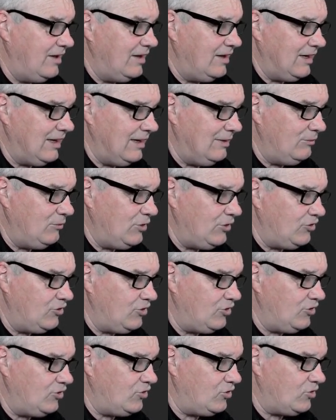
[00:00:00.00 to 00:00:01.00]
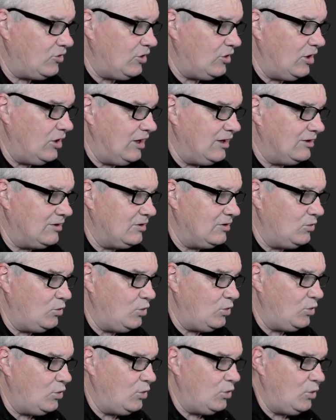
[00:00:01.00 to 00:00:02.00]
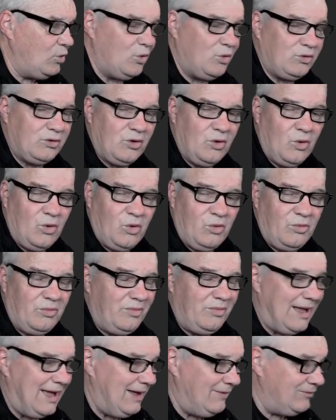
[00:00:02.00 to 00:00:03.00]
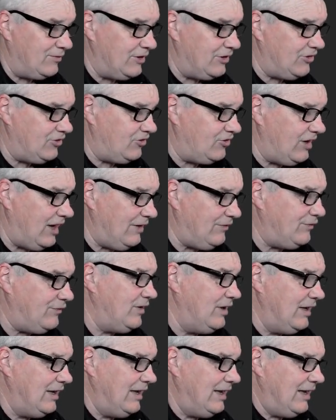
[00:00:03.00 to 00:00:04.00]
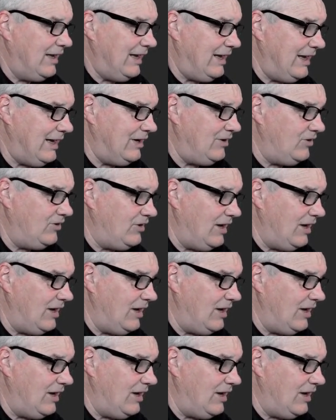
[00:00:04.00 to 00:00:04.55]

which is all marvellous stuff. And